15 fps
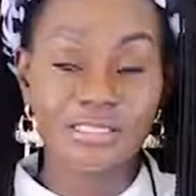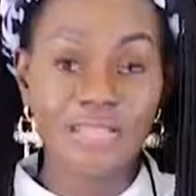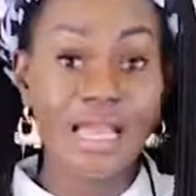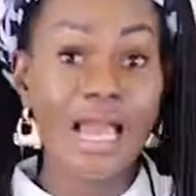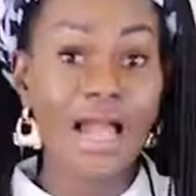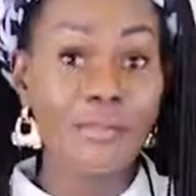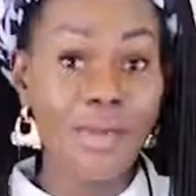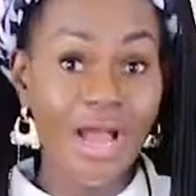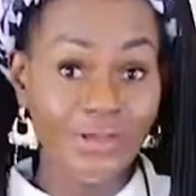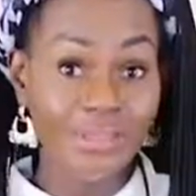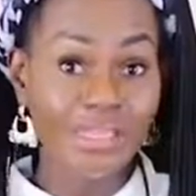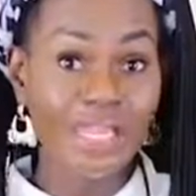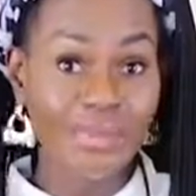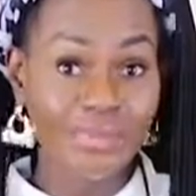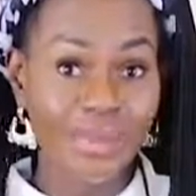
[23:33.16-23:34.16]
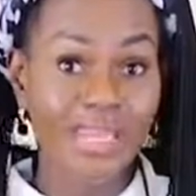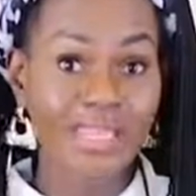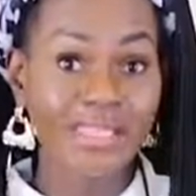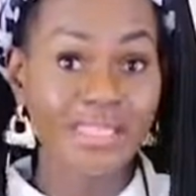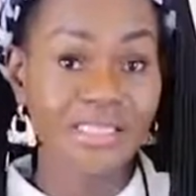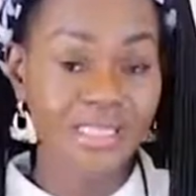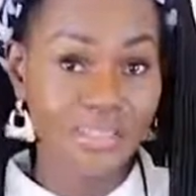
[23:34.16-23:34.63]
the amount I
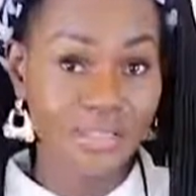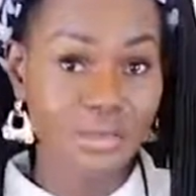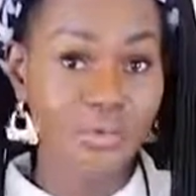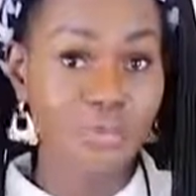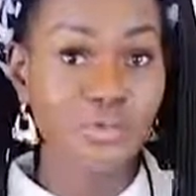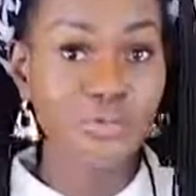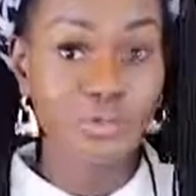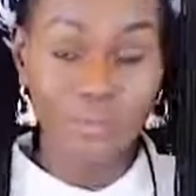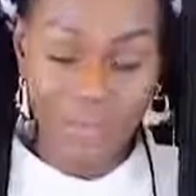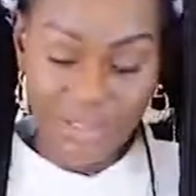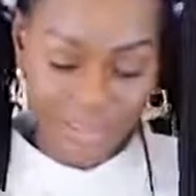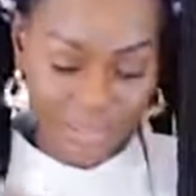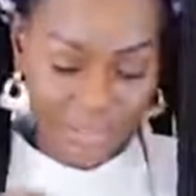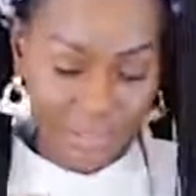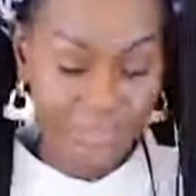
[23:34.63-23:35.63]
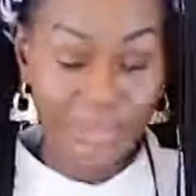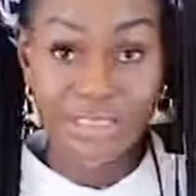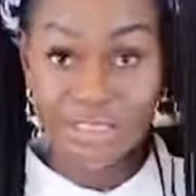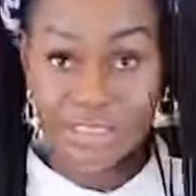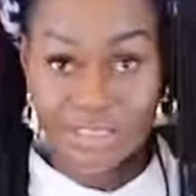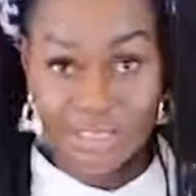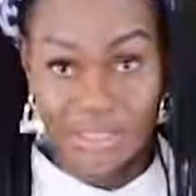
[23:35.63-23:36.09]
paid in total
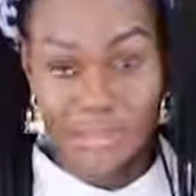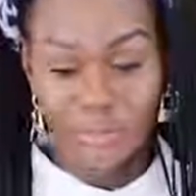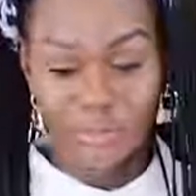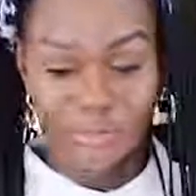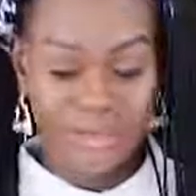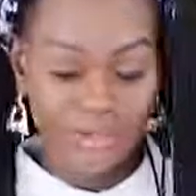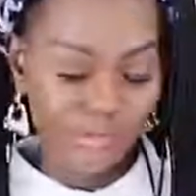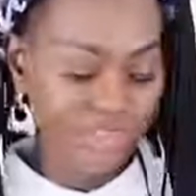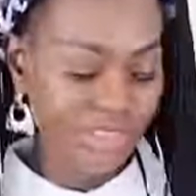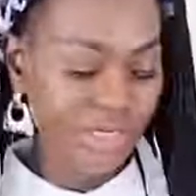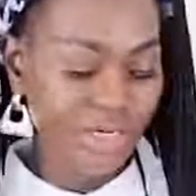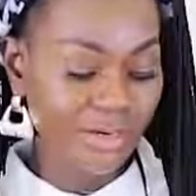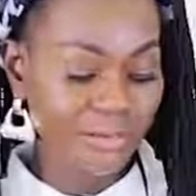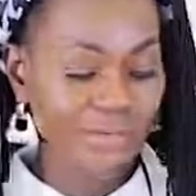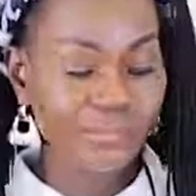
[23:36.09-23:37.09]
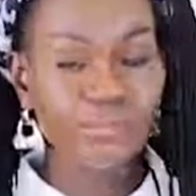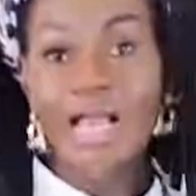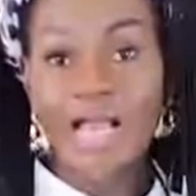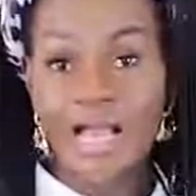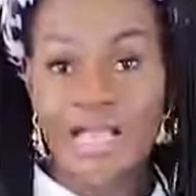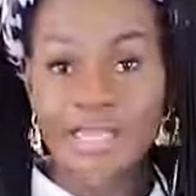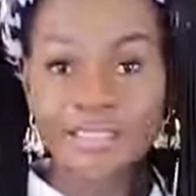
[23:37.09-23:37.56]
increased, the story I was sharing.
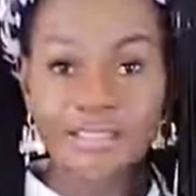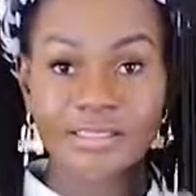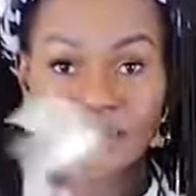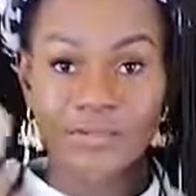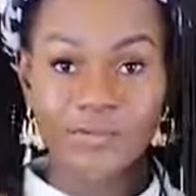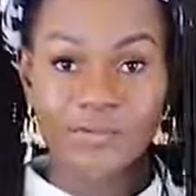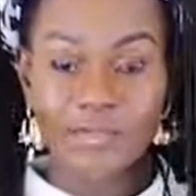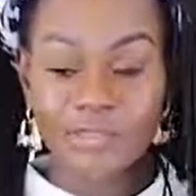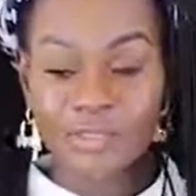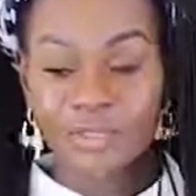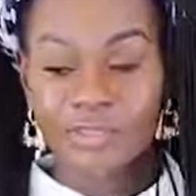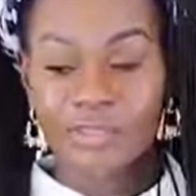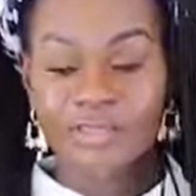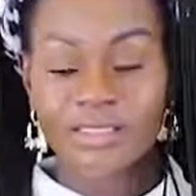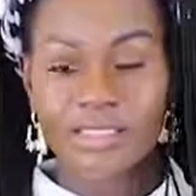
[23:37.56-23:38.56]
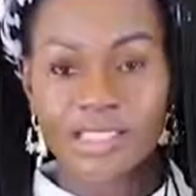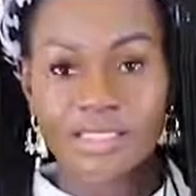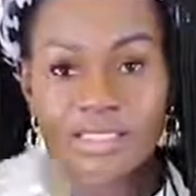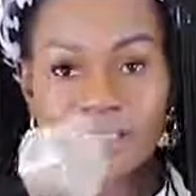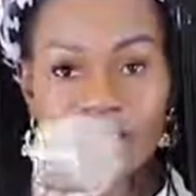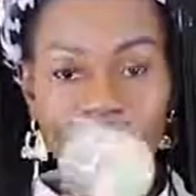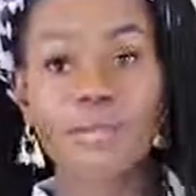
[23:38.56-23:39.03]
And
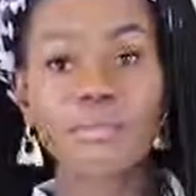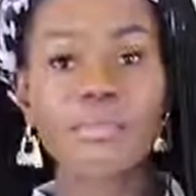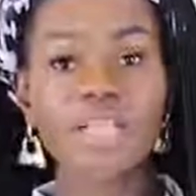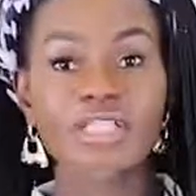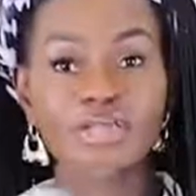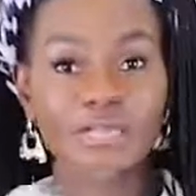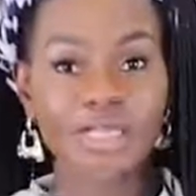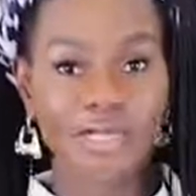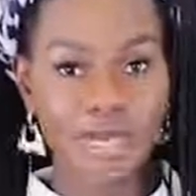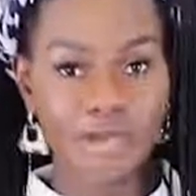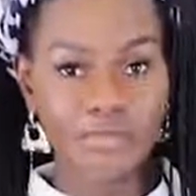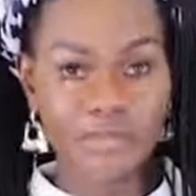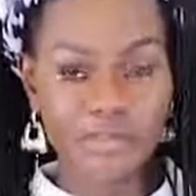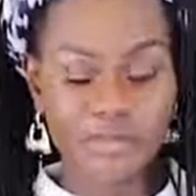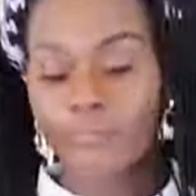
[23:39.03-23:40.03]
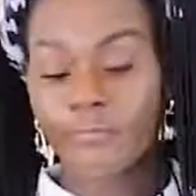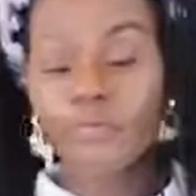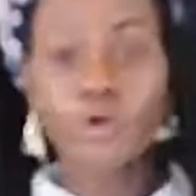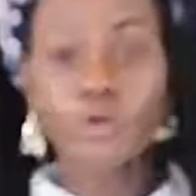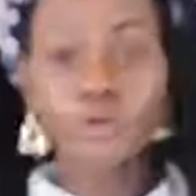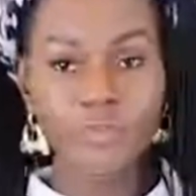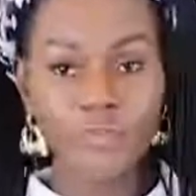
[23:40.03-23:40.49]
this measuring cups,
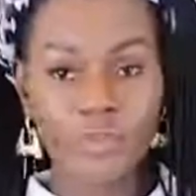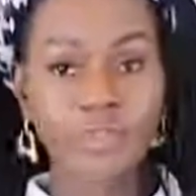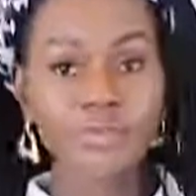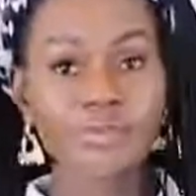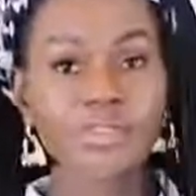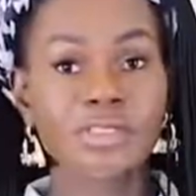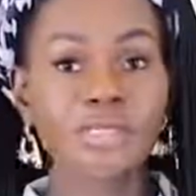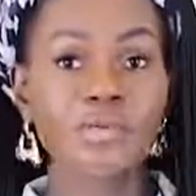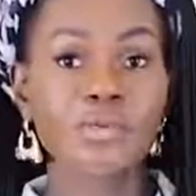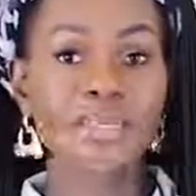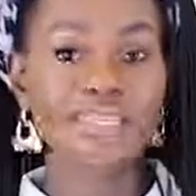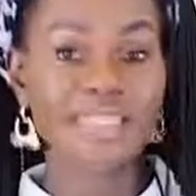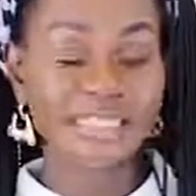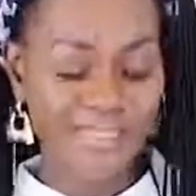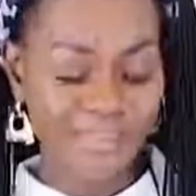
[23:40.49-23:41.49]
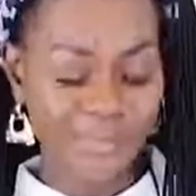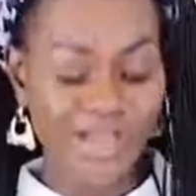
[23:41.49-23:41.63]
4 of those were £6.